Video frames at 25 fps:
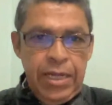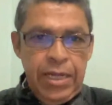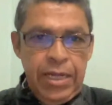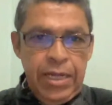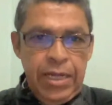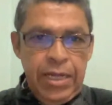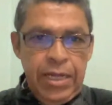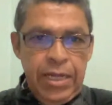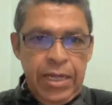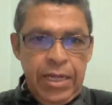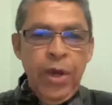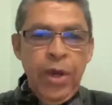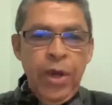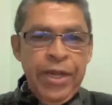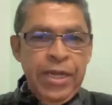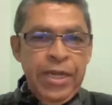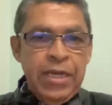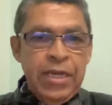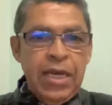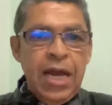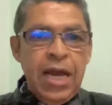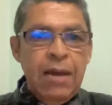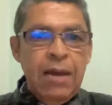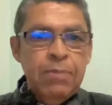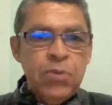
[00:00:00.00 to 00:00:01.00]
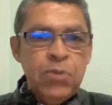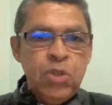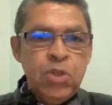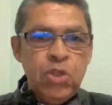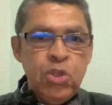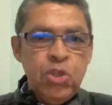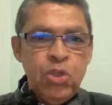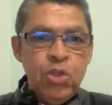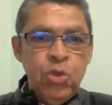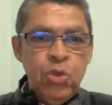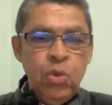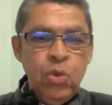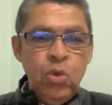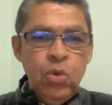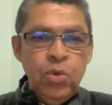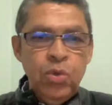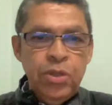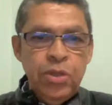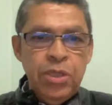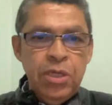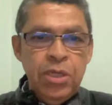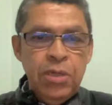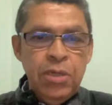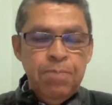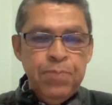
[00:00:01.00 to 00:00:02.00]
when it comes to
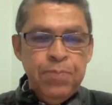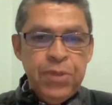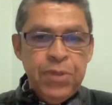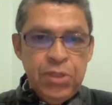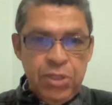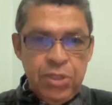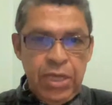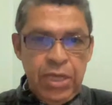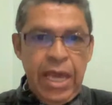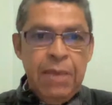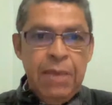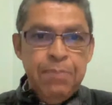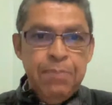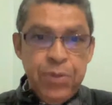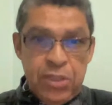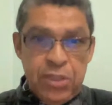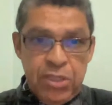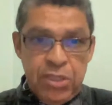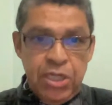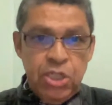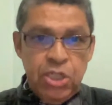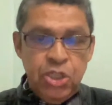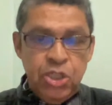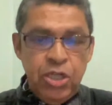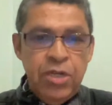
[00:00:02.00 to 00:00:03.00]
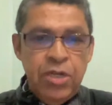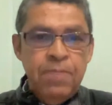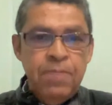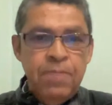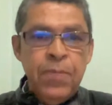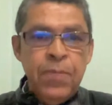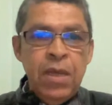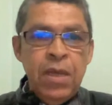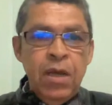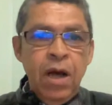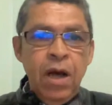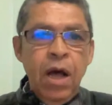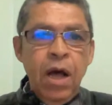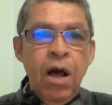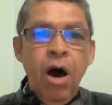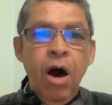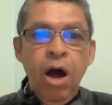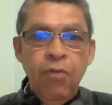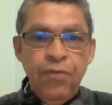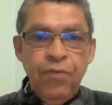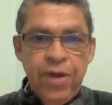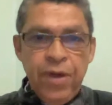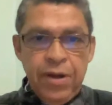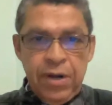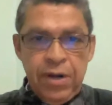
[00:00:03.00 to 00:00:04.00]
a position
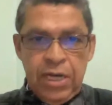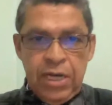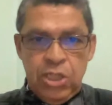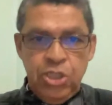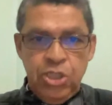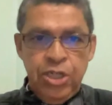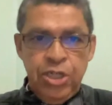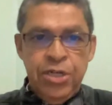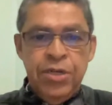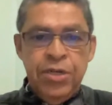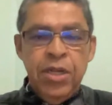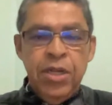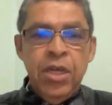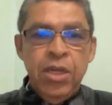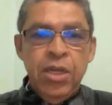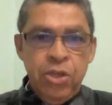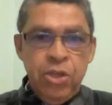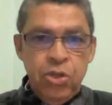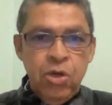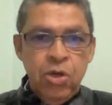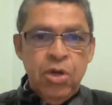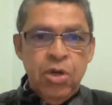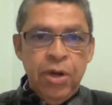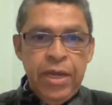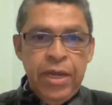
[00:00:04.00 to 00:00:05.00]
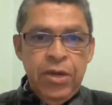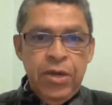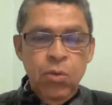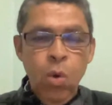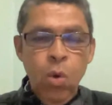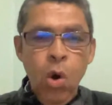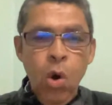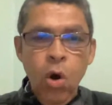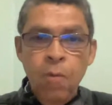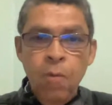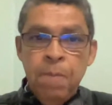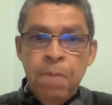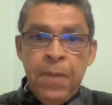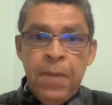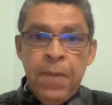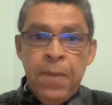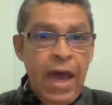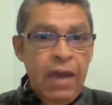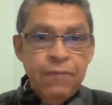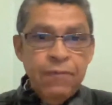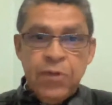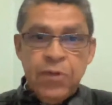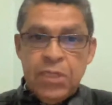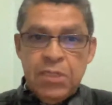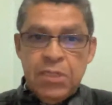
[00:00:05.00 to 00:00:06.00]
on the Russian-Ukraine war.
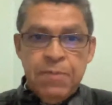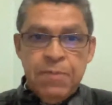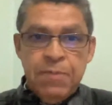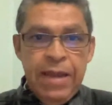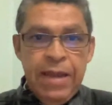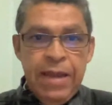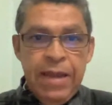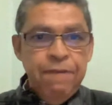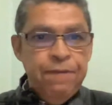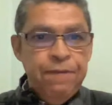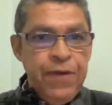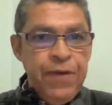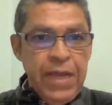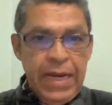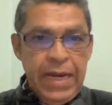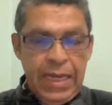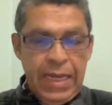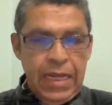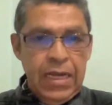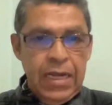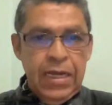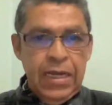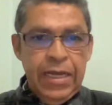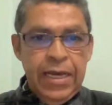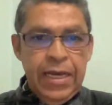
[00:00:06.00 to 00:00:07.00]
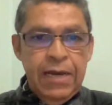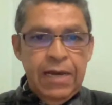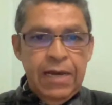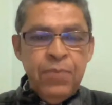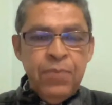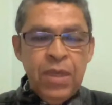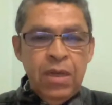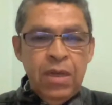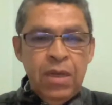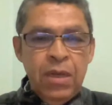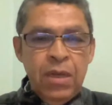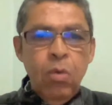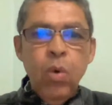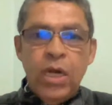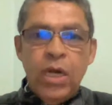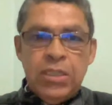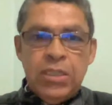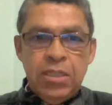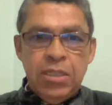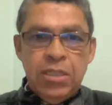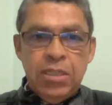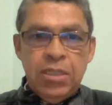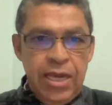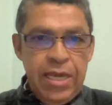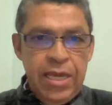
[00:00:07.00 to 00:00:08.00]
I've just made it very clear what
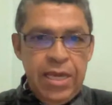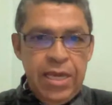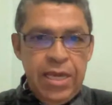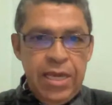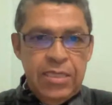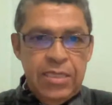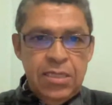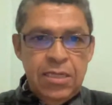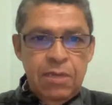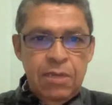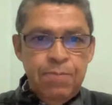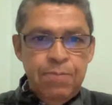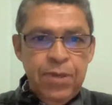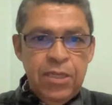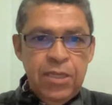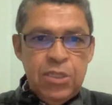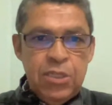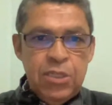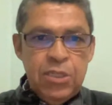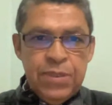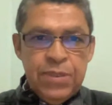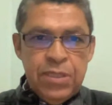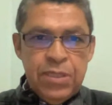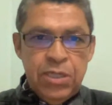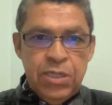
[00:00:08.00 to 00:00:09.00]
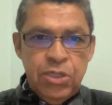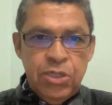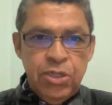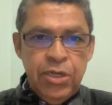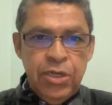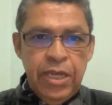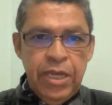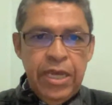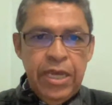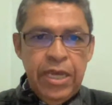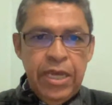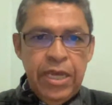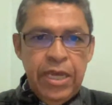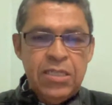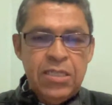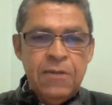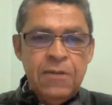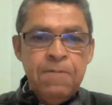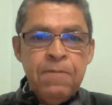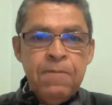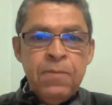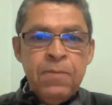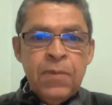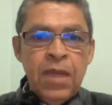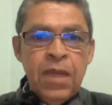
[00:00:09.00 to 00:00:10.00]
the ACDP's position is.
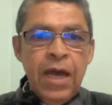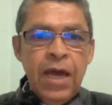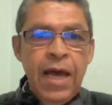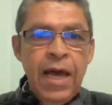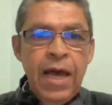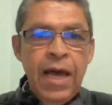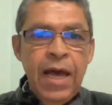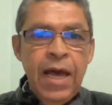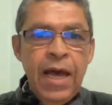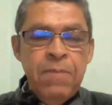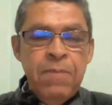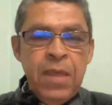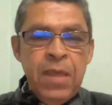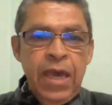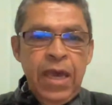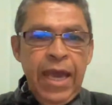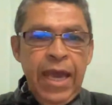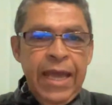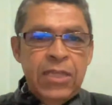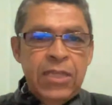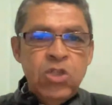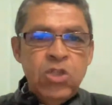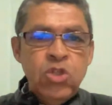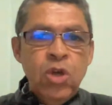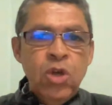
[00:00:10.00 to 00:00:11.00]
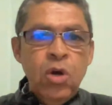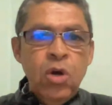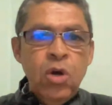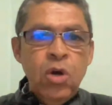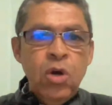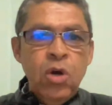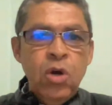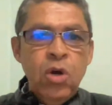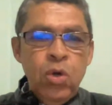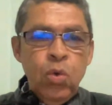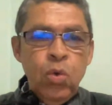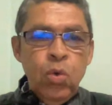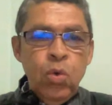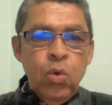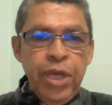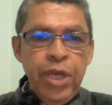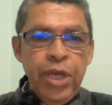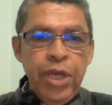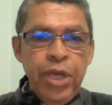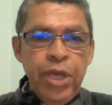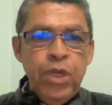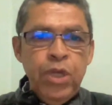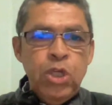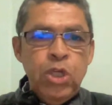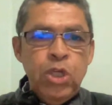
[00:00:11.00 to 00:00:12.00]
And so
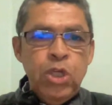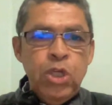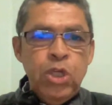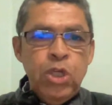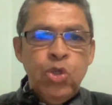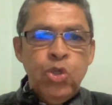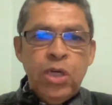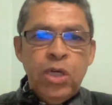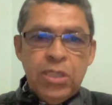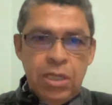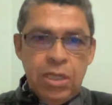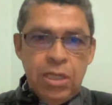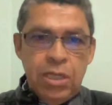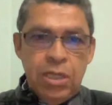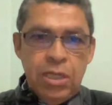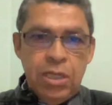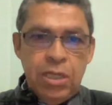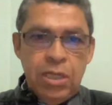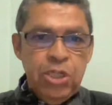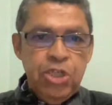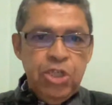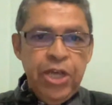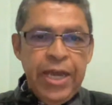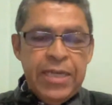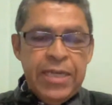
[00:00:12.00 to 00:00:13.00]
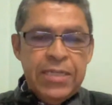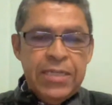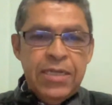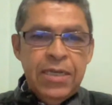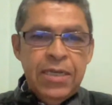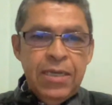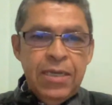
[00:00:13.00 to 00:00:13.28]
we do not appreciate